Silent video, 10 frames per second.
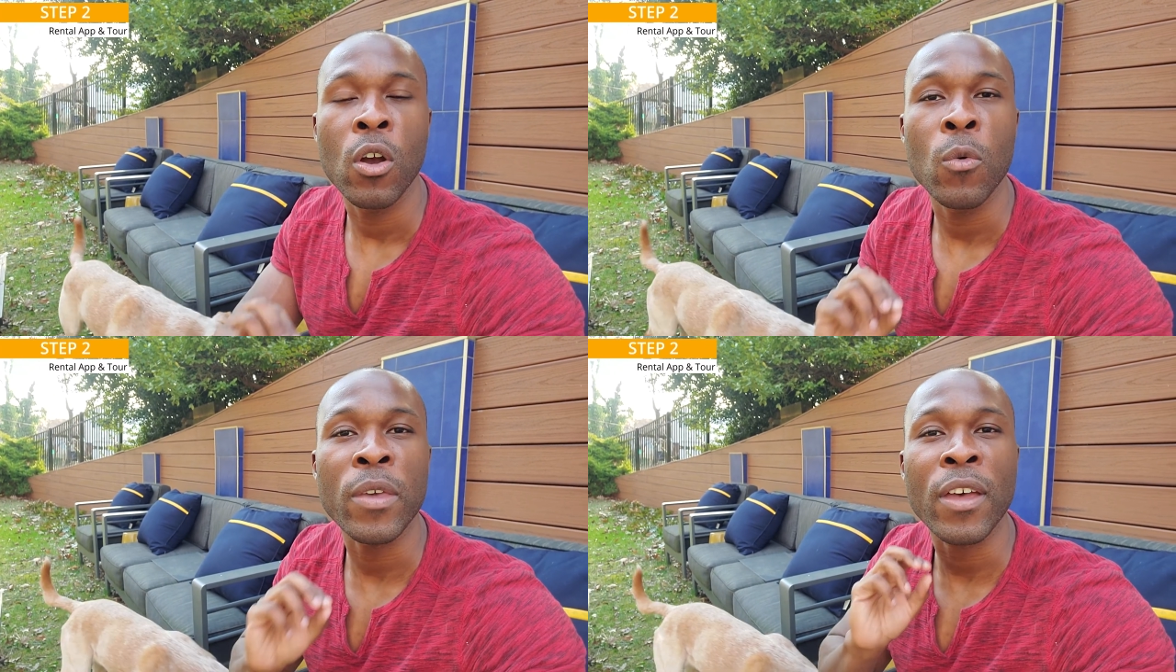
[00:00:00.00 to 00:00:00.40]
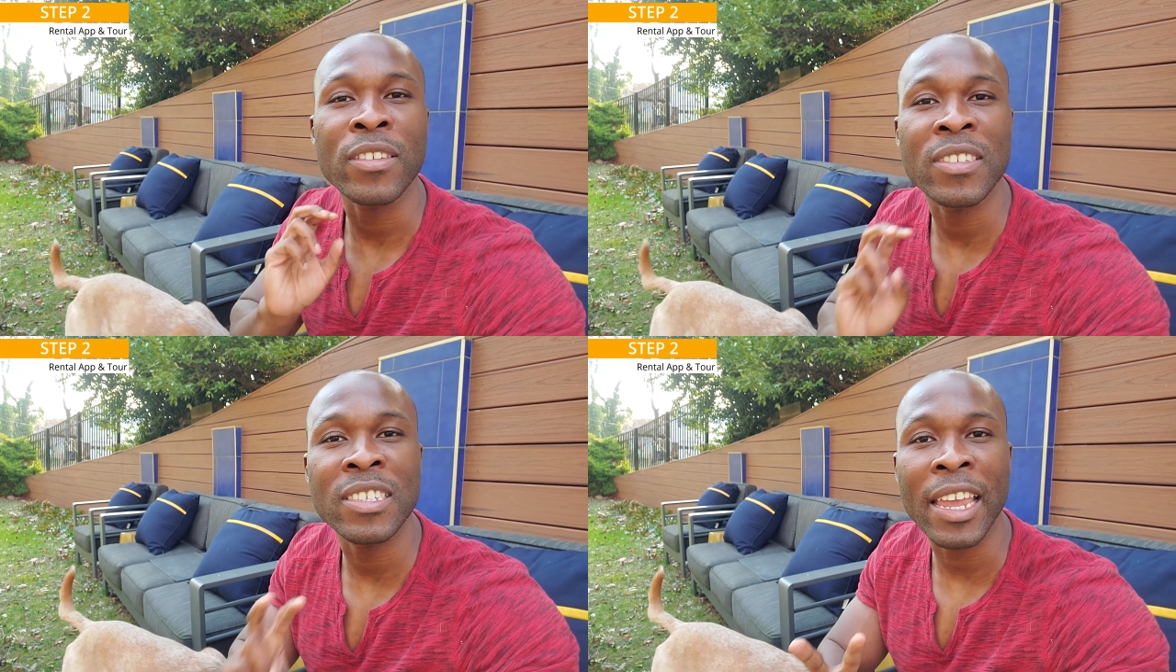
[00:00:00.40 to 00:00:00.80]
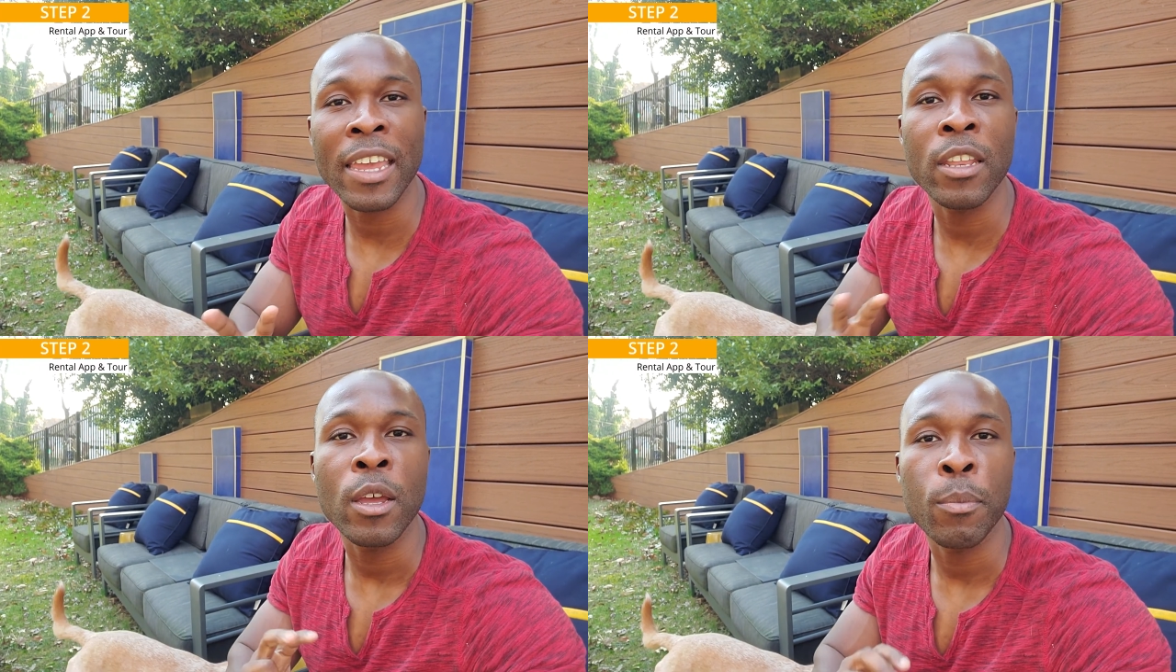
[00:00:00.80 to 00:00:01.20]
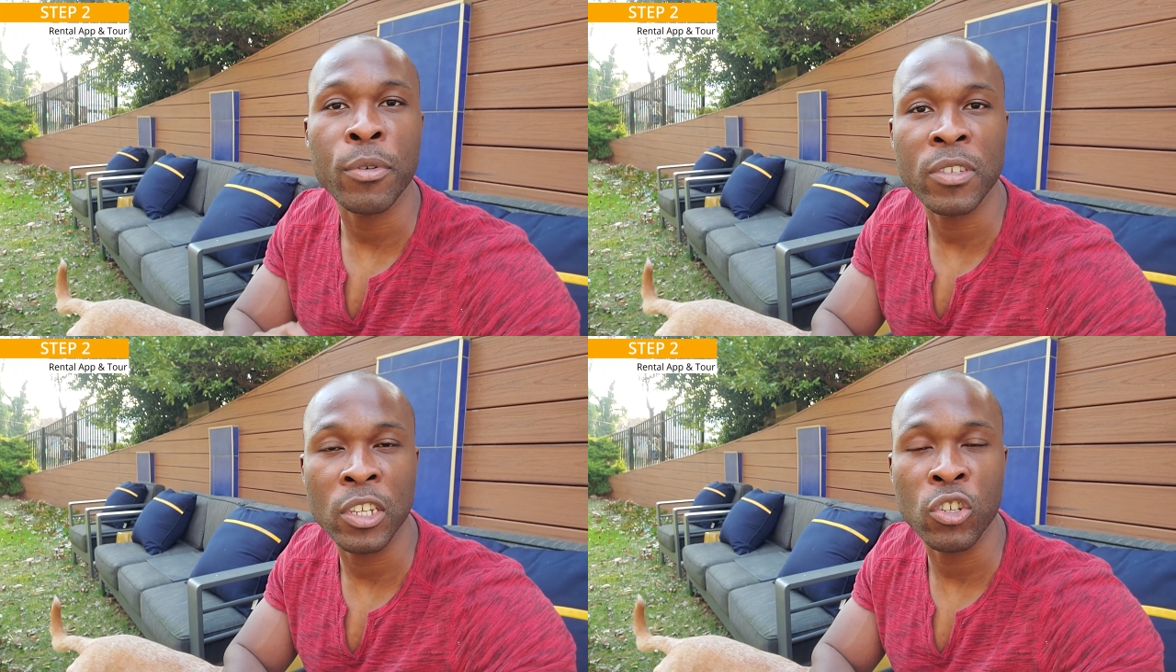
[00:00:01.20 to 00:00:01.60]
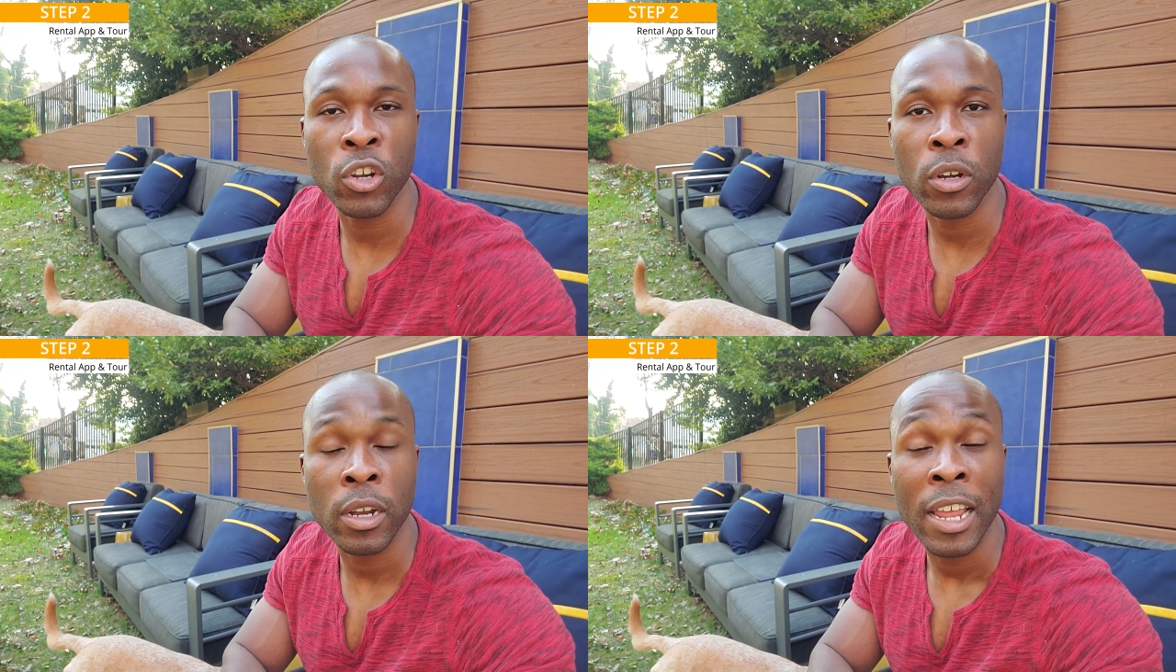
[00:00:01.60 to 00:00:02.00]
with our second
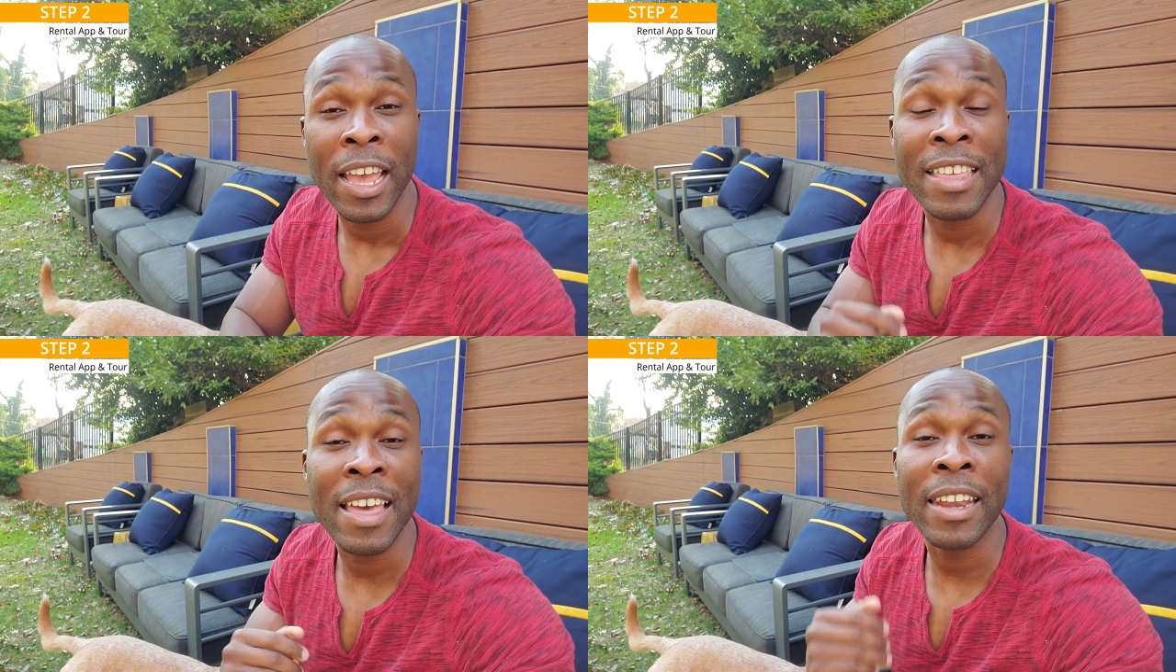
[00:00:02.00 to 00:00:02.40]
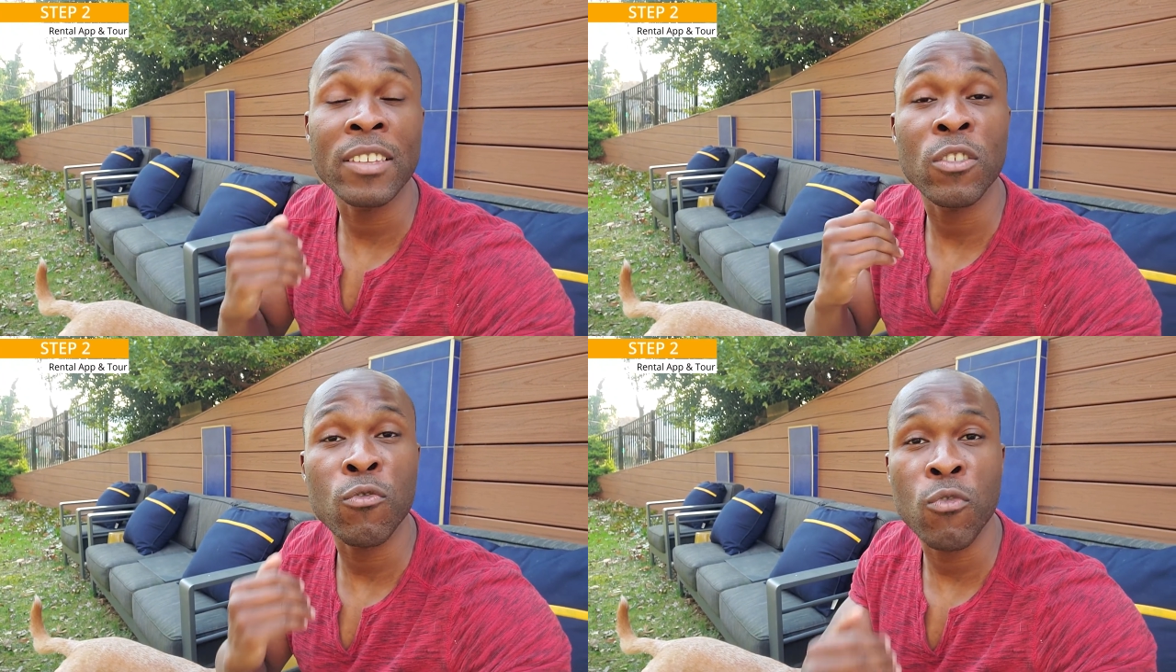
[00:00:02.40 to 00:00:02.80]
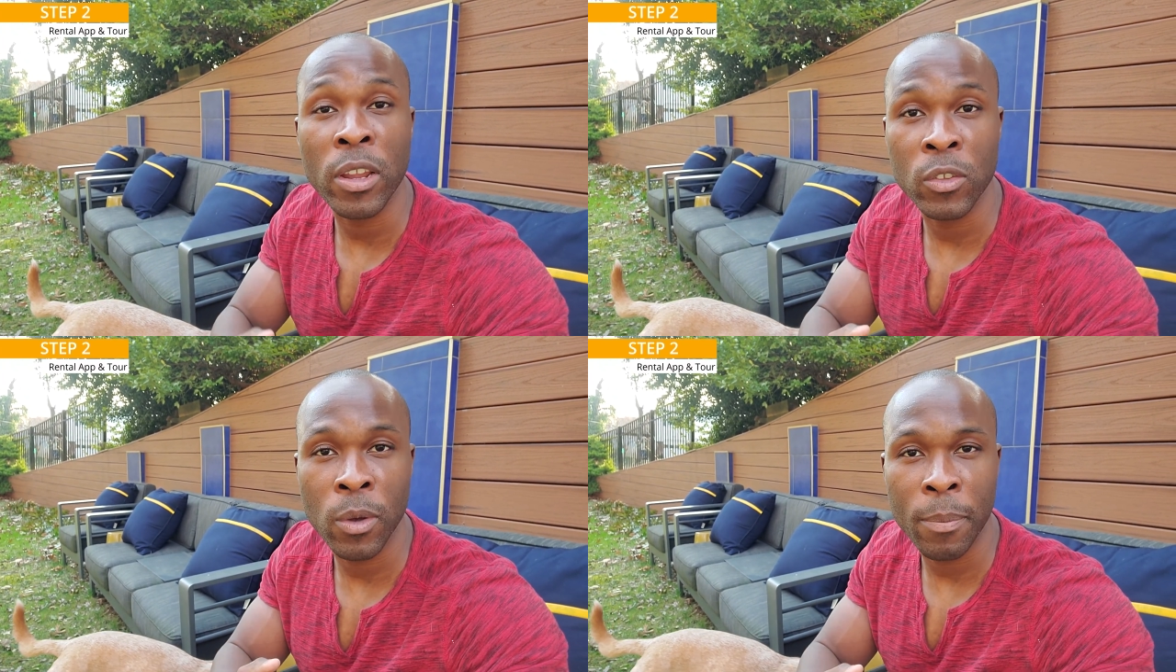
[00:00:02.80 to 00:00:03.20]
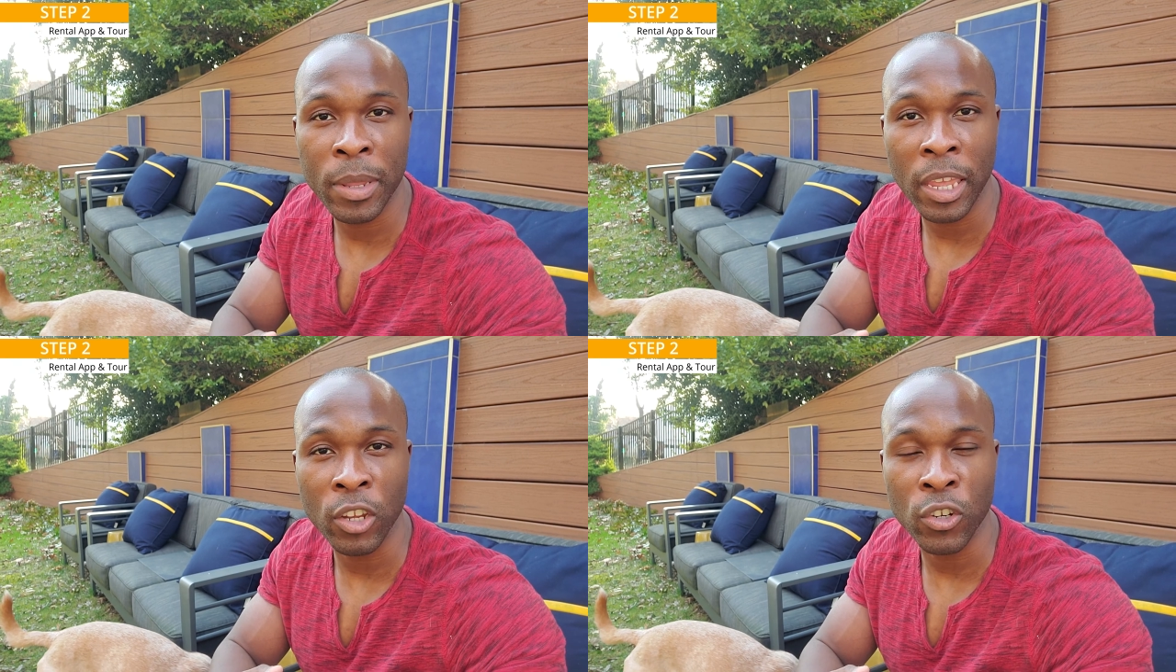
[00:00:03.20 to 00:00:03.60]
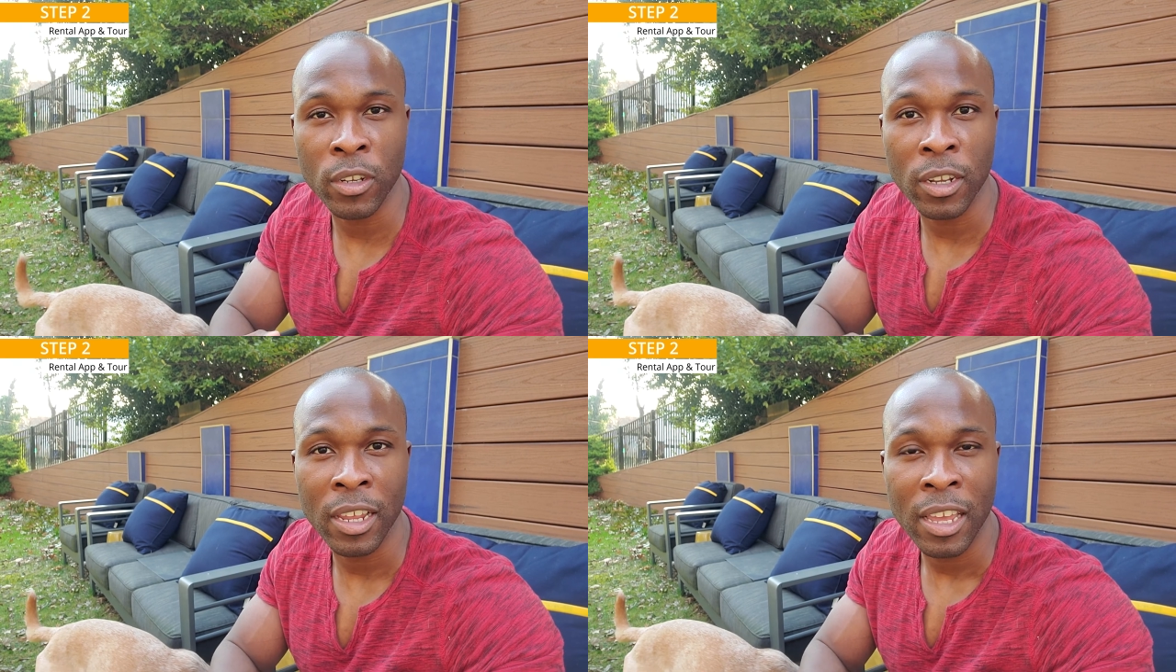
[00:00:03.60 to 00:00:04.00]
procedure, and that is the rental application.